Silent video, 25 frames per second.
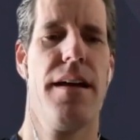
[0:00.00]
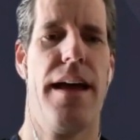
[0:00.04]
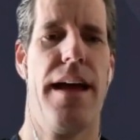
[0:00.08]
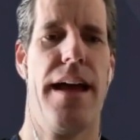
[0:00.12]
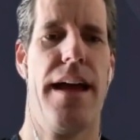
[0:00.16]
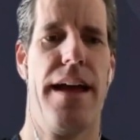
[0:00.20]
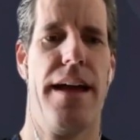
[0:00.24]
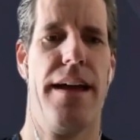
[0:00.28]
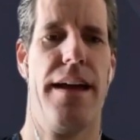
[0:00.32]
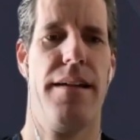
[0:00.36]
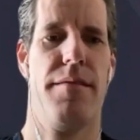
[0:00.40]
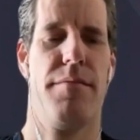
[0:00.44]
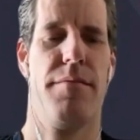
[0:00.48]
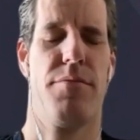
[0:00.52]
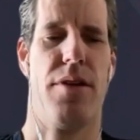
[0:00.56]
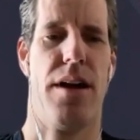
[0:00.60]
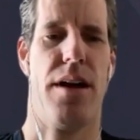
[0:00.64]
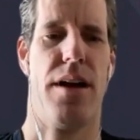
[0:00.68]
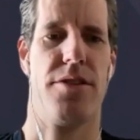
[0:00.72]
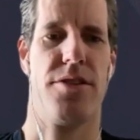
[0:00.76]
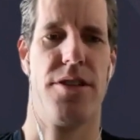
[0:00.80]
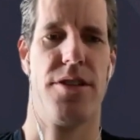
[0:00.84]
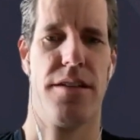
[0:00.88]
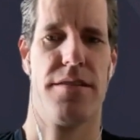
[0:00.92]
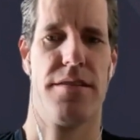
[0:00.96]
and
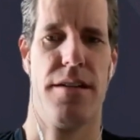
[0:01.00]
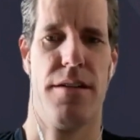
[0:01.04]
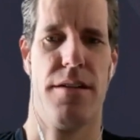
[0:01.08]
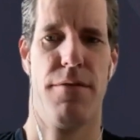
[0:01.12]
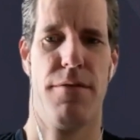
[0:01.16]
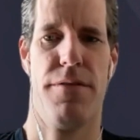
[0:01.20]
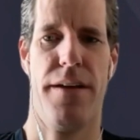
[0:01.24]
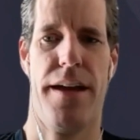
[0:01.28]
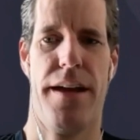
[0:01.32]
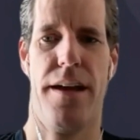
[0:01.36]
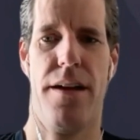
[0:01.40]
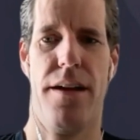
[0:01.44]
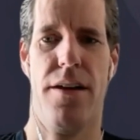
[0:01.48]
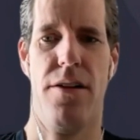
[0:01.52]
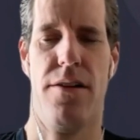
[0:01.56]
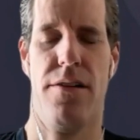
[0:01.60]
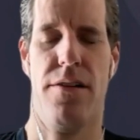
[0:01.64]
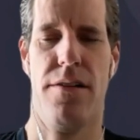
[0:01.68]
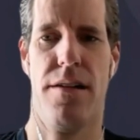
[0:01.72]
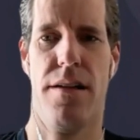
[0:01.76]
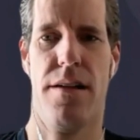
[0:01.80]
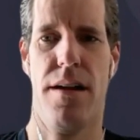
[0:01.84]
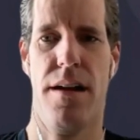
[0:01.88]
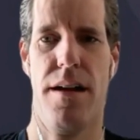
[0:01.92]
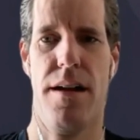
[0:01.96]
projects that
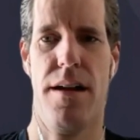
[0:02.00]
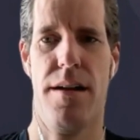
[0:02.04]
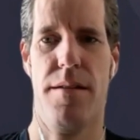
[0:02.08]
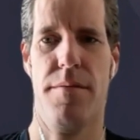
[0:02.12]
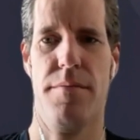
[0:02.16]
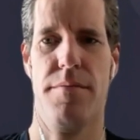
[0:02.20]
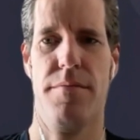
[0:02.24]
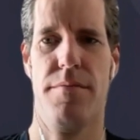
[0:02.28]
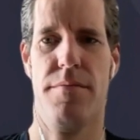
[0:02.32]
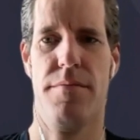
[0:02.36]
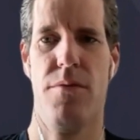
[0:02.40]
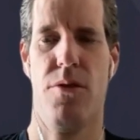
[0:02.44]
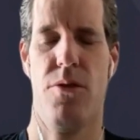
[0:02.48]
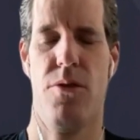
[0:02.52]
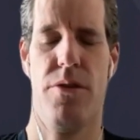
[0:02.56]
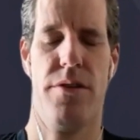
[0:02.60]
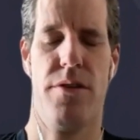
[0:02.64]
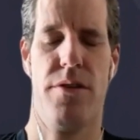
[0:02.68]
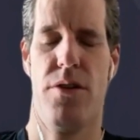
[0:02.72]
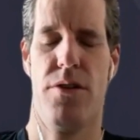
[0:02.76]
fail um, or,